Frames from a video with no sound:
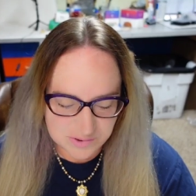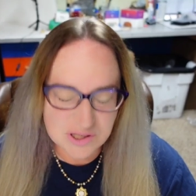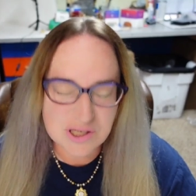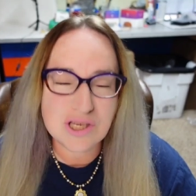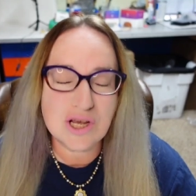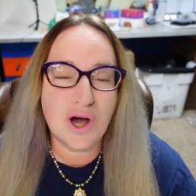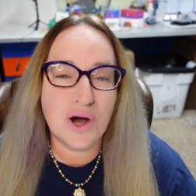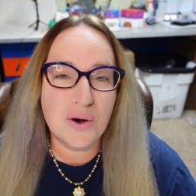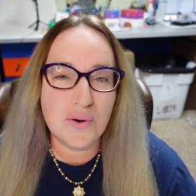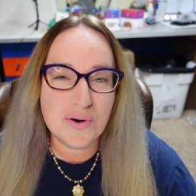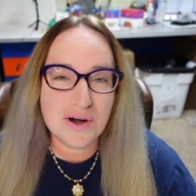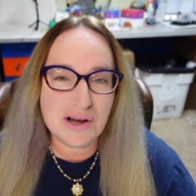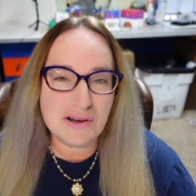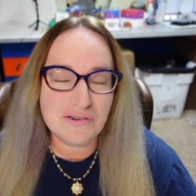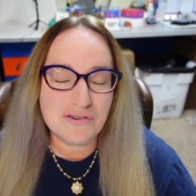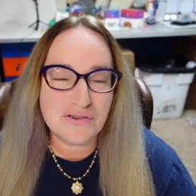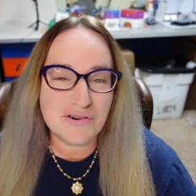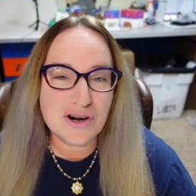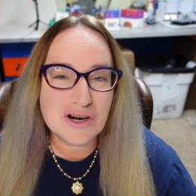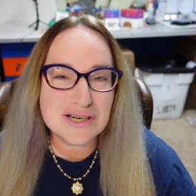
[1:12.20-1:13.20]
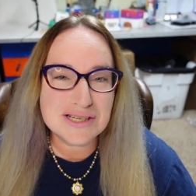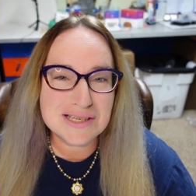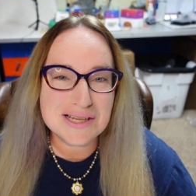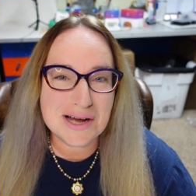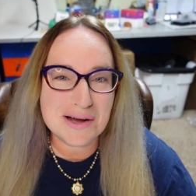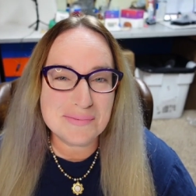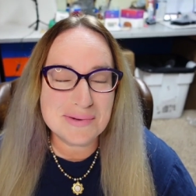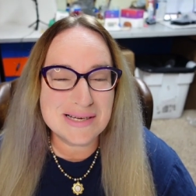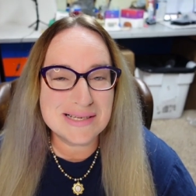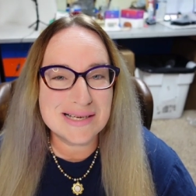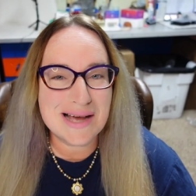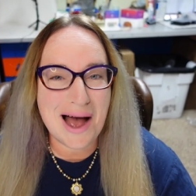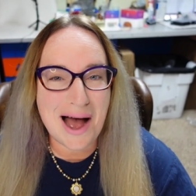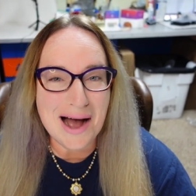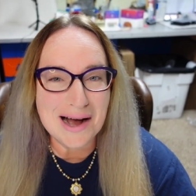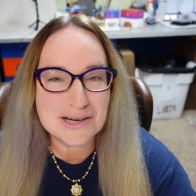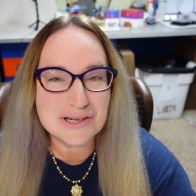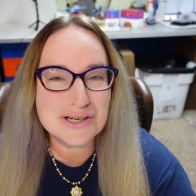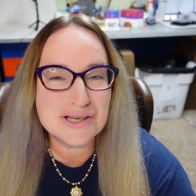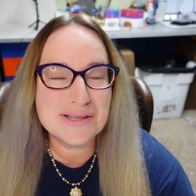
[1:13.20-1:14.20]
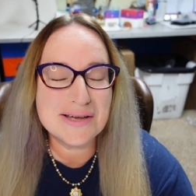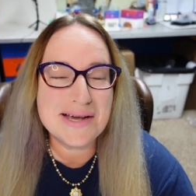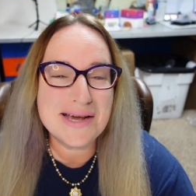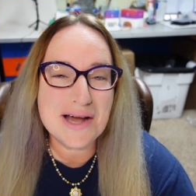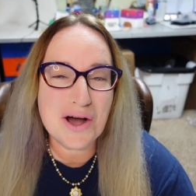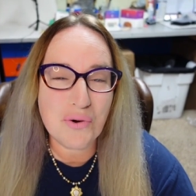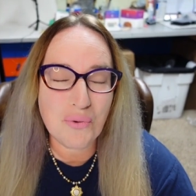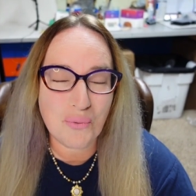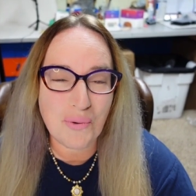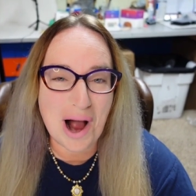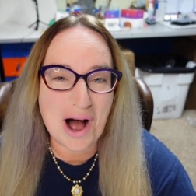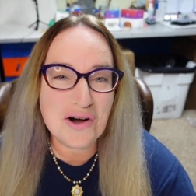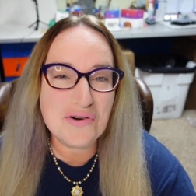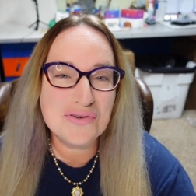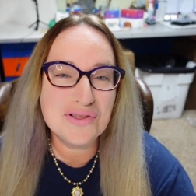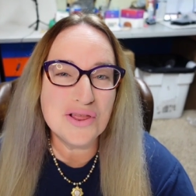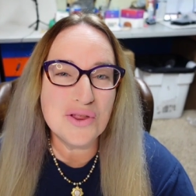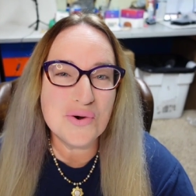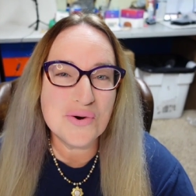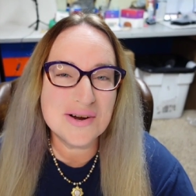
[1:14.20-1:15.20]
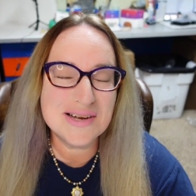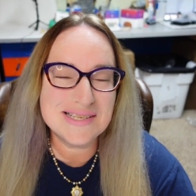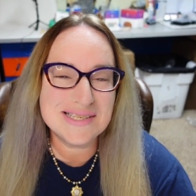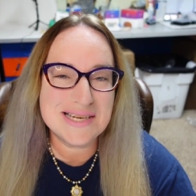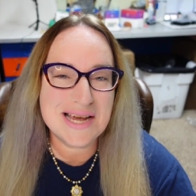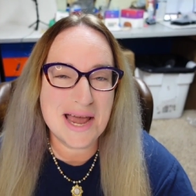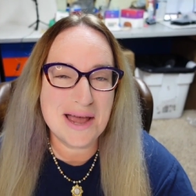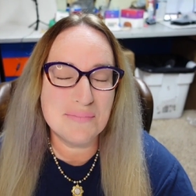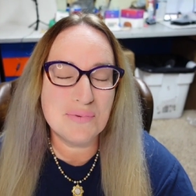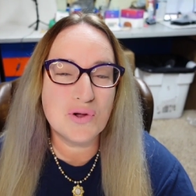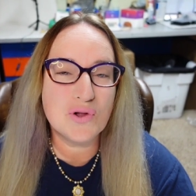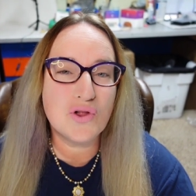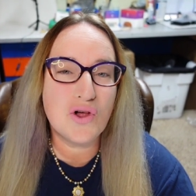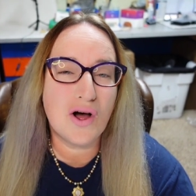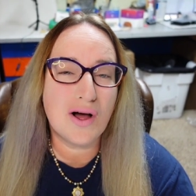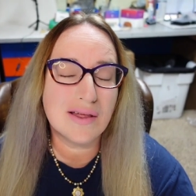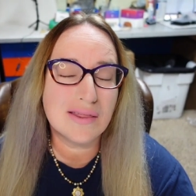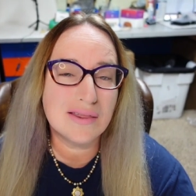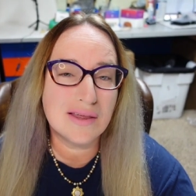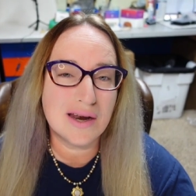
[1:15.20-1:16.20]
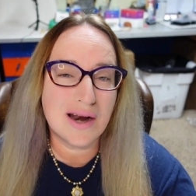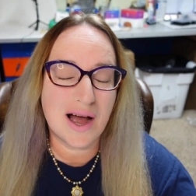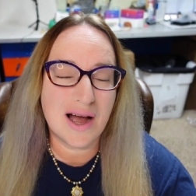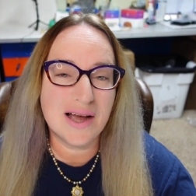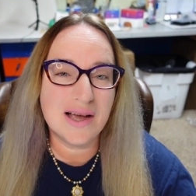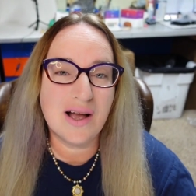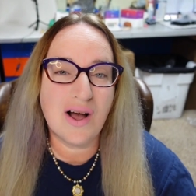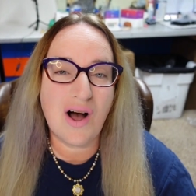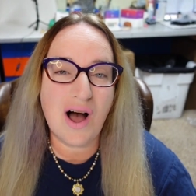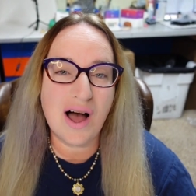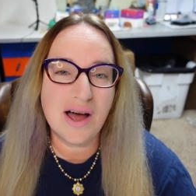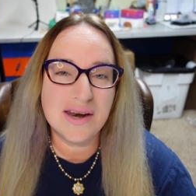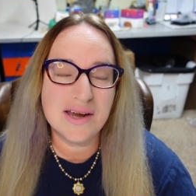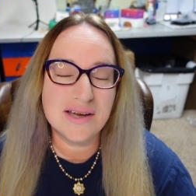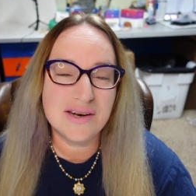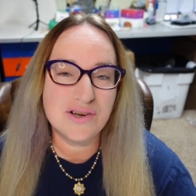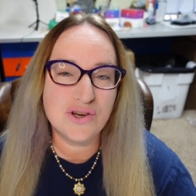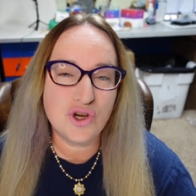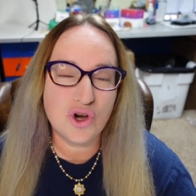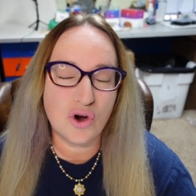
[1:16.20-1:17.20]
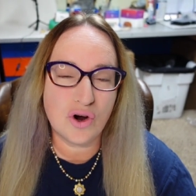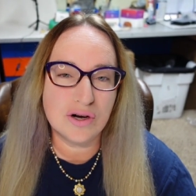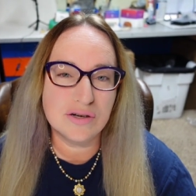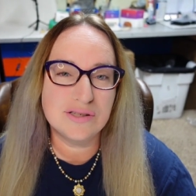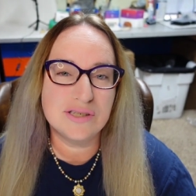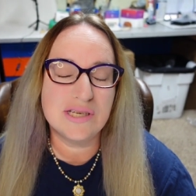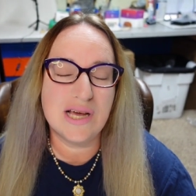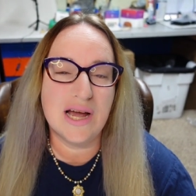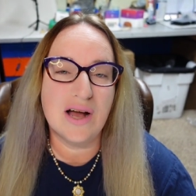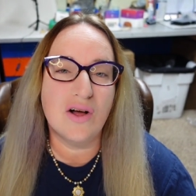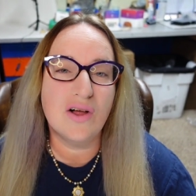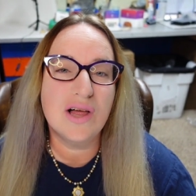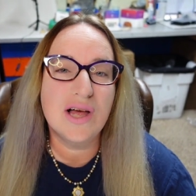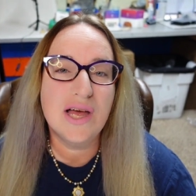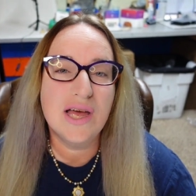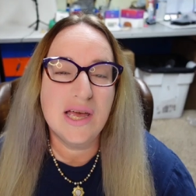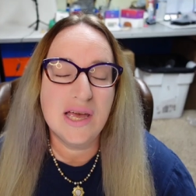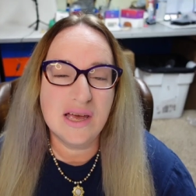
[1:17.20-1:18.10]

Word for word: So first up is actually a Ralph Lauren tablecloth that I got at a yard sale.